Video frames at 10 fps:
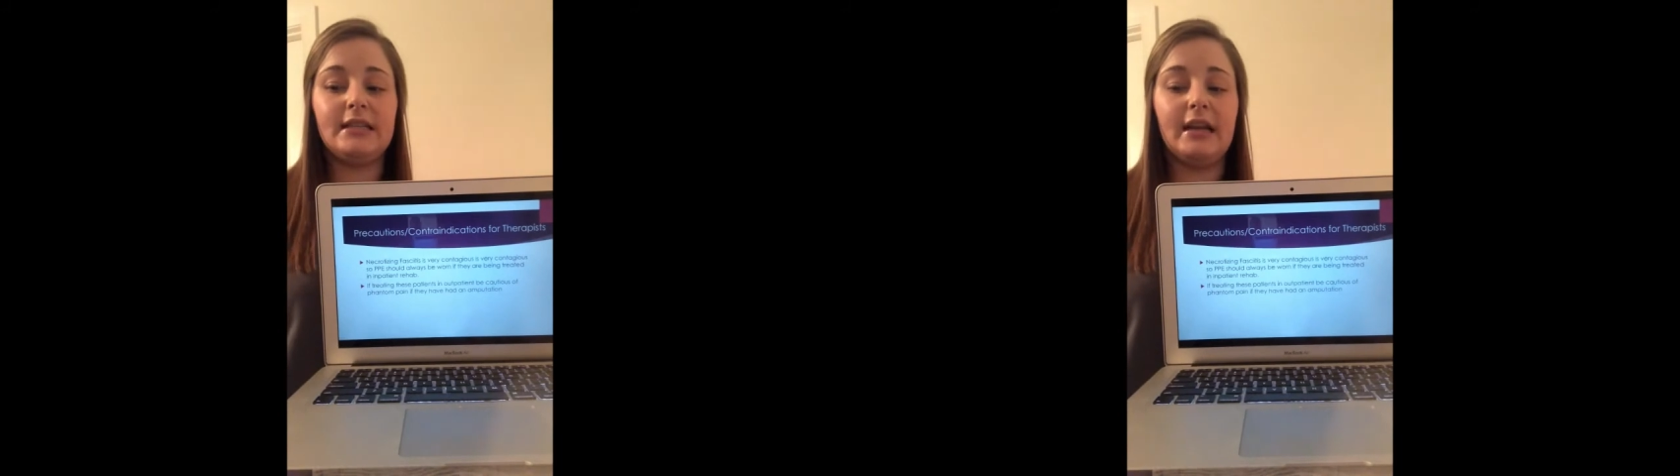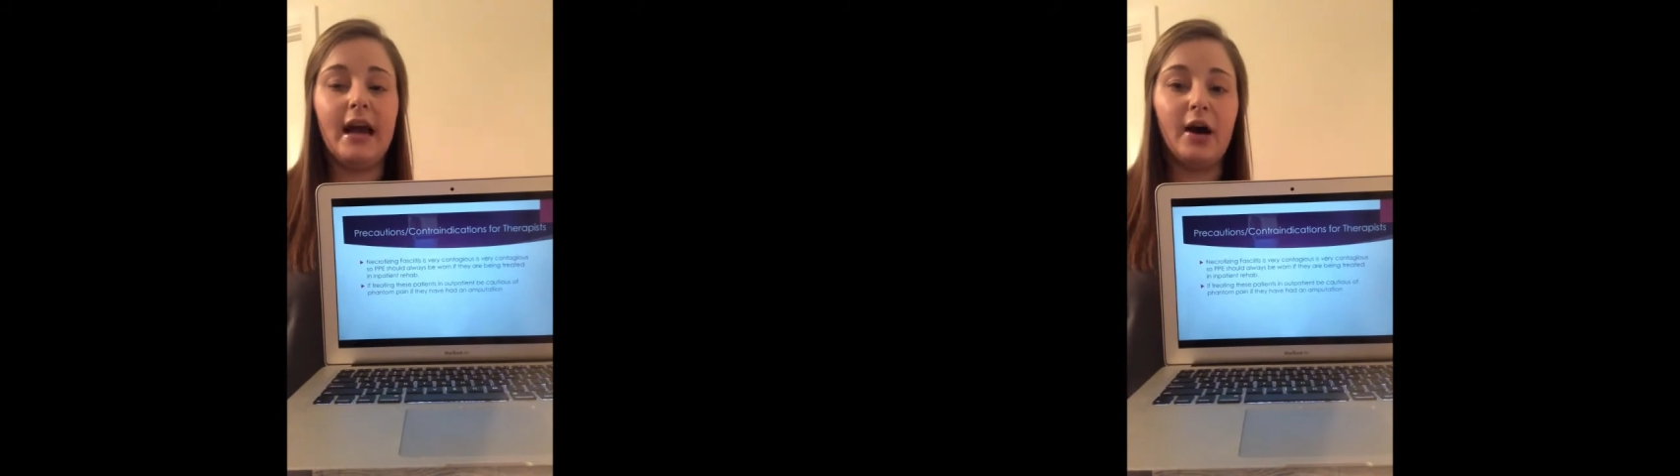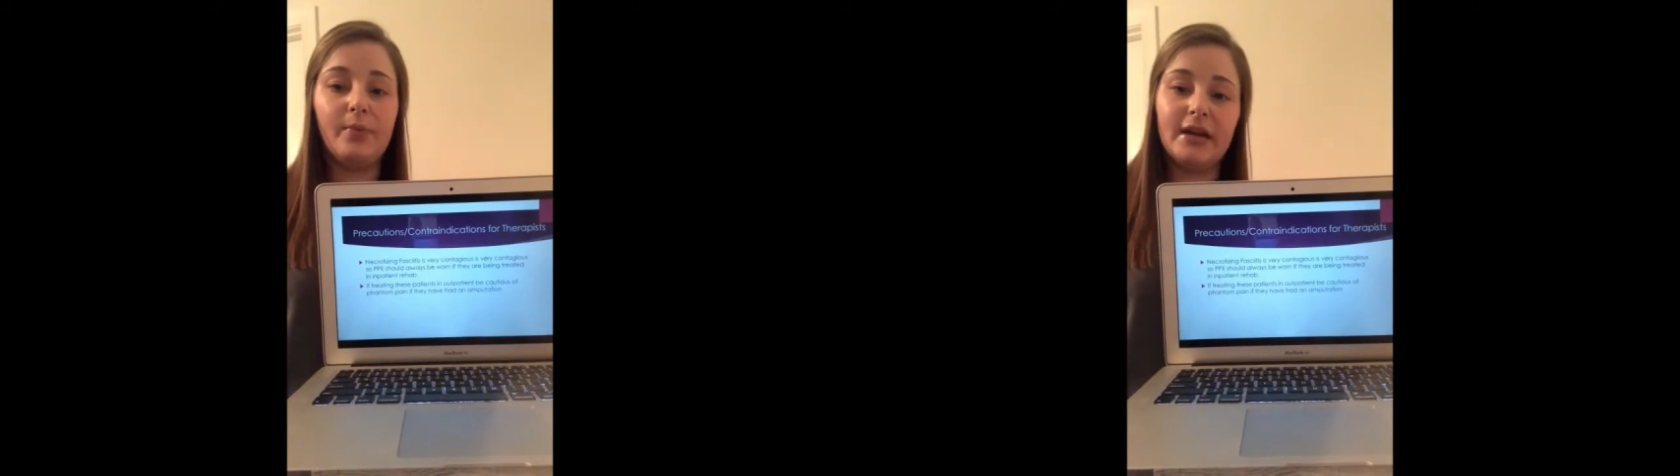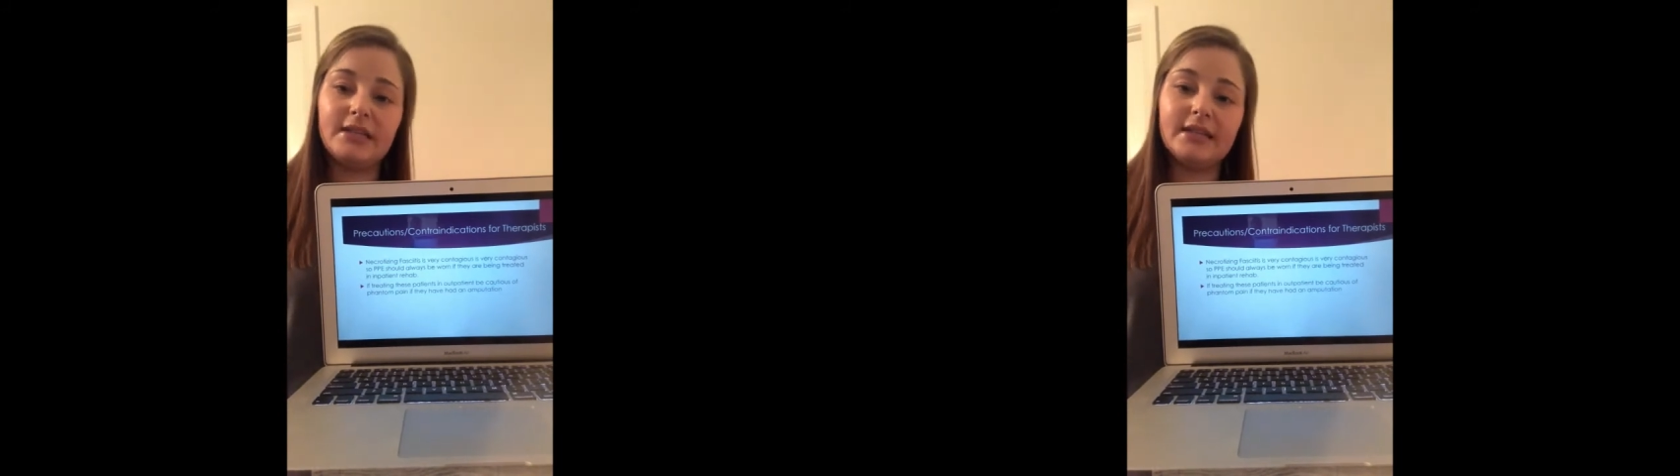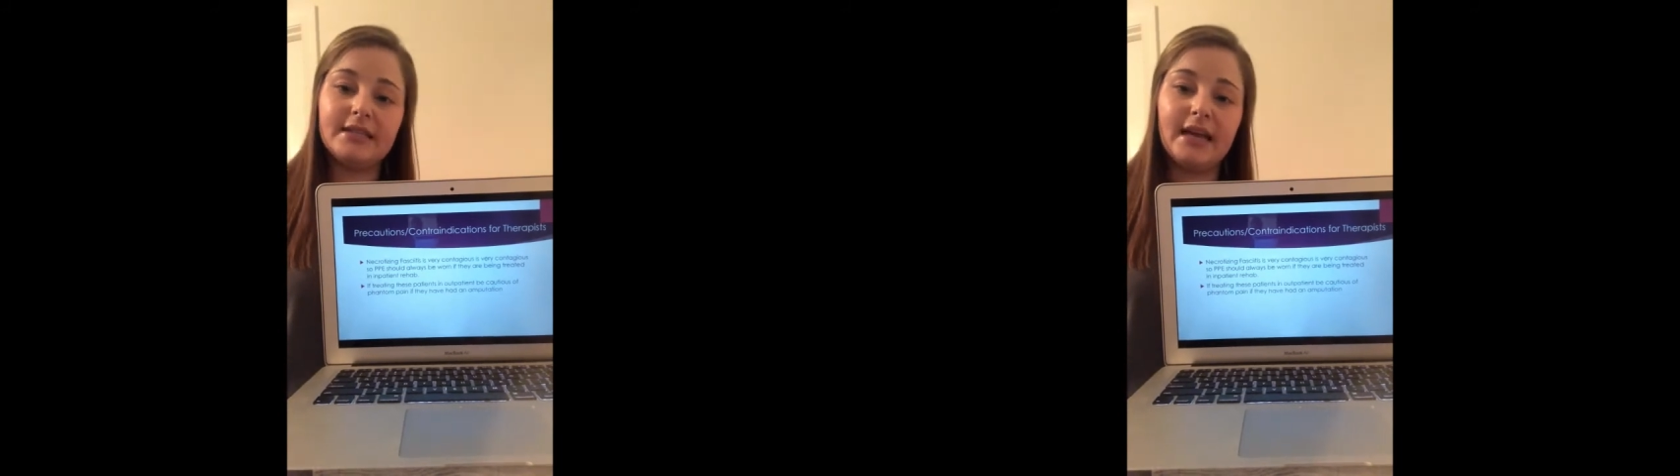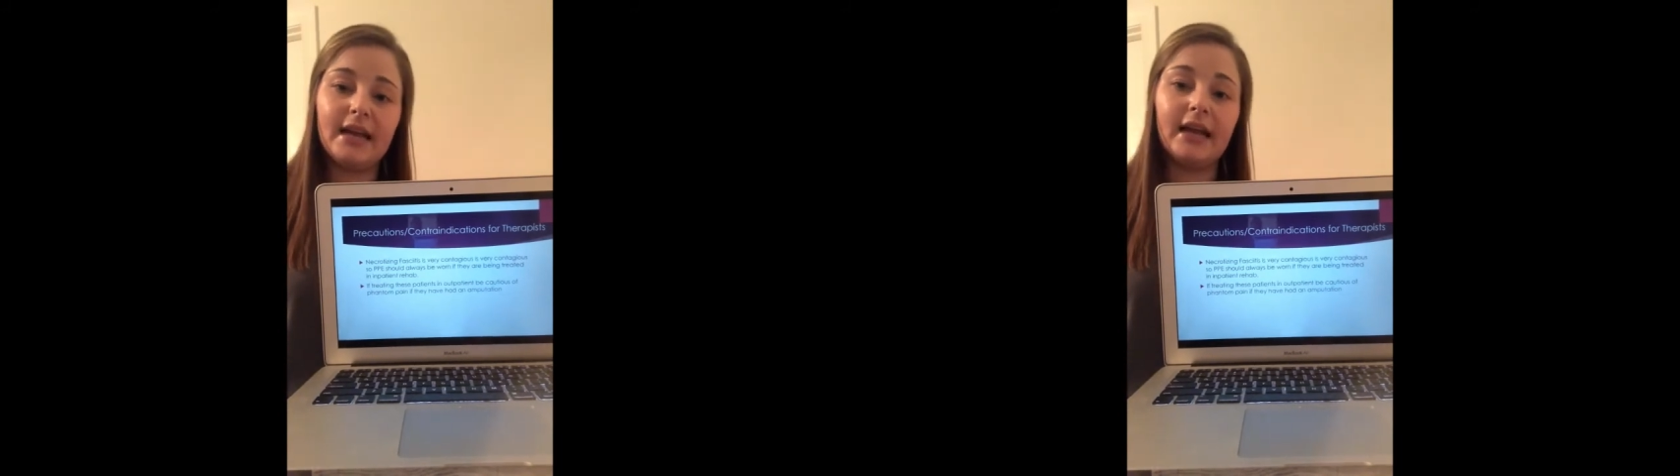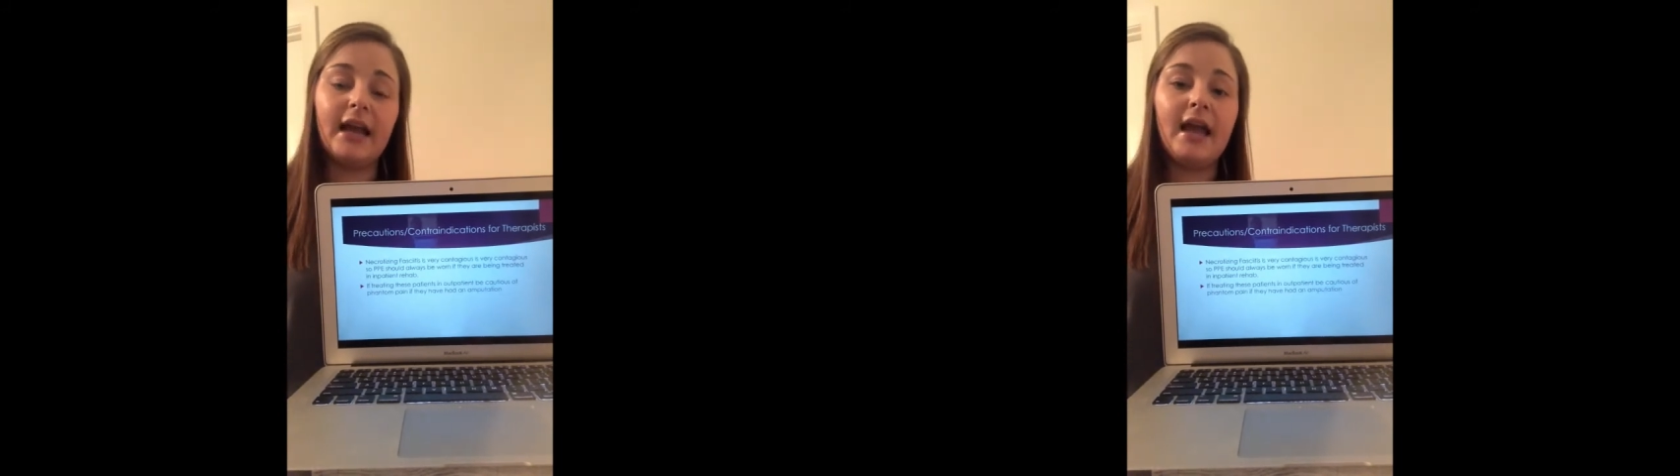in an outpatient setting